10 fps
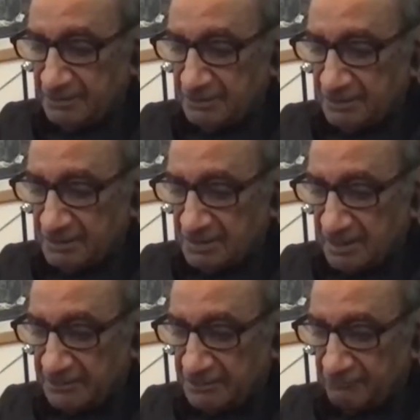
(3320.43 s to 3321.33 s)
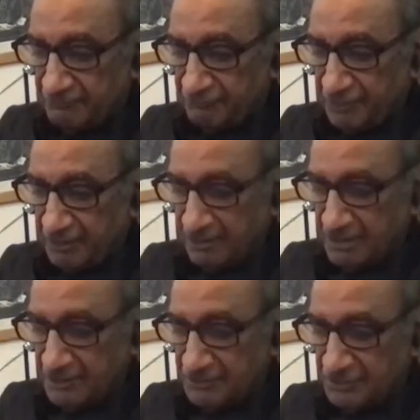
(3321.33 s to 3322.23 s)
set of
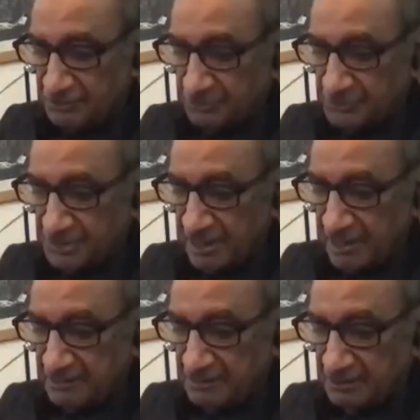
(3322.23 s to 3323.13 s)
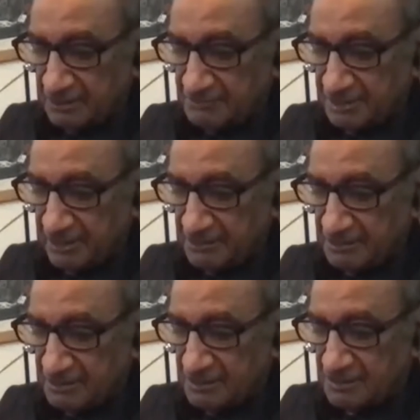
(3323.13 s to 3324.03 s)
issues and
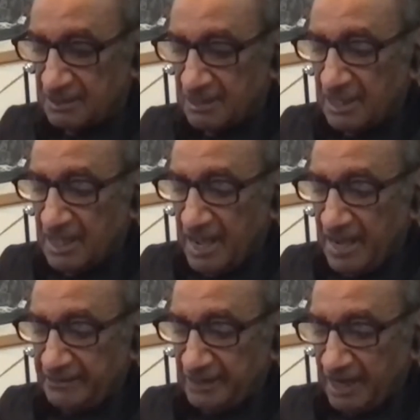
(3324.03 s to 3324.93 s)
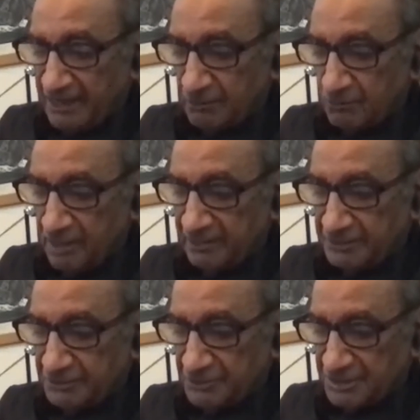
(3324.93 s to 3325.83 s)
circumstances. And the other one that
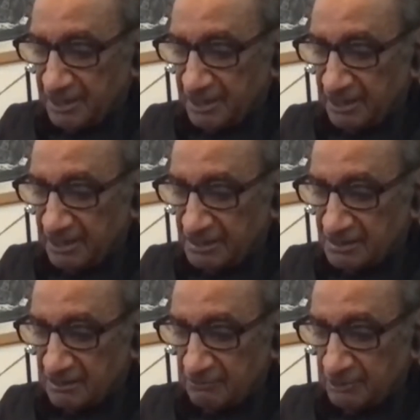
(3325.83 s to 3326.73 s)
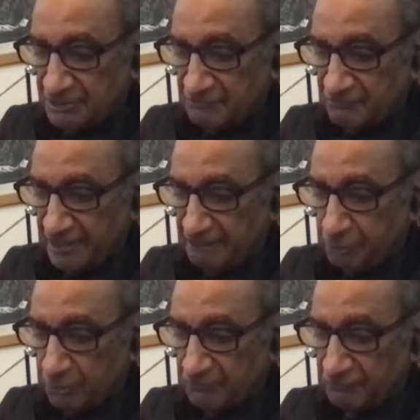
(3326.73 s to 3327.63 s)
you're saying is, which is very
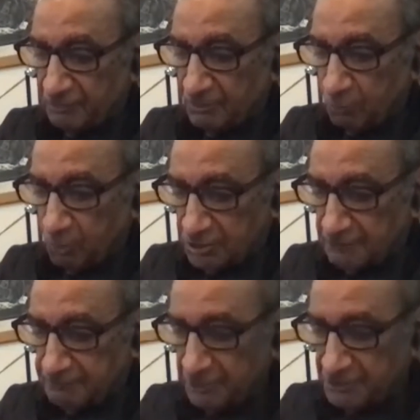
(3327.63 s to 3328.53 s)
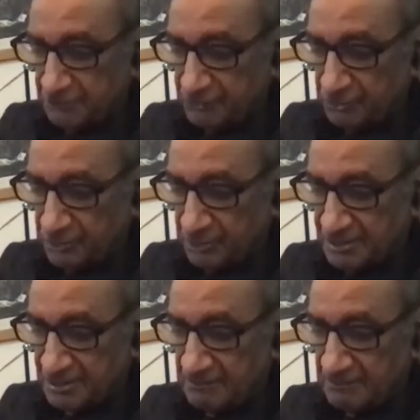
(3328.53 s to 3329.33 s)
important from a water point of view, is